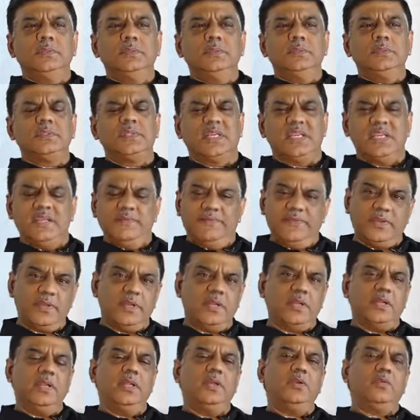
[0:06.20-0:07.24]

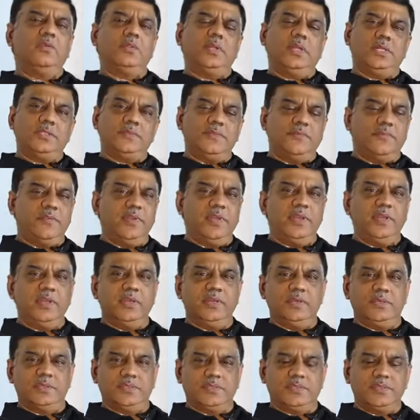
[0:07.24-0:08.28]
significantly over the last 15
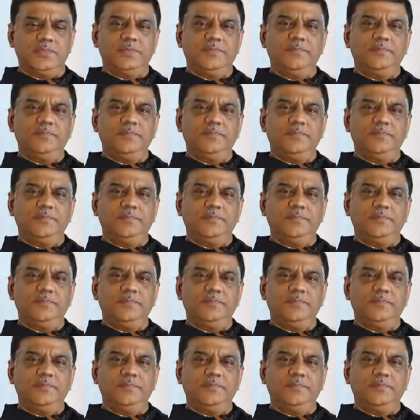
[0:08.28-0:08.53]
years.